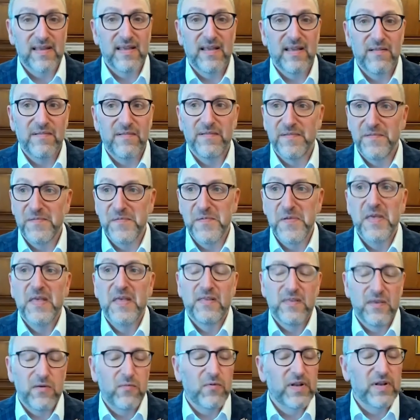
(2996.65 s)

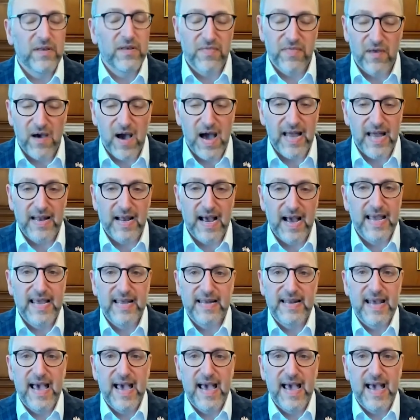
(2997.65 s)
you would have thought I had